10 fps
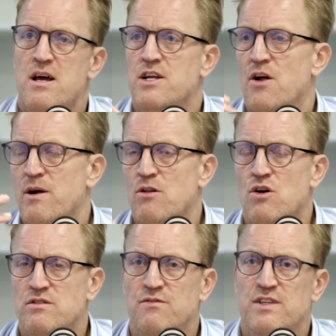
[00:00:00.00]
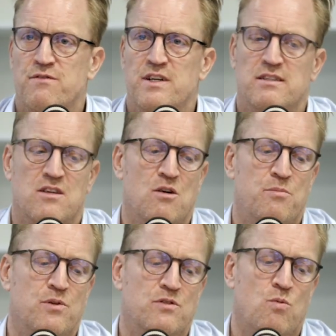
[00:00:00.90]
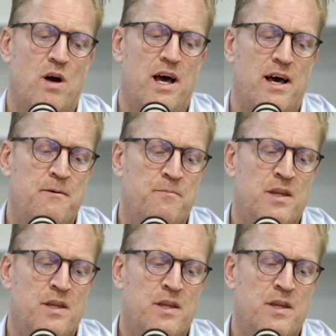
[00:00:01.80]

There are lots of different examples where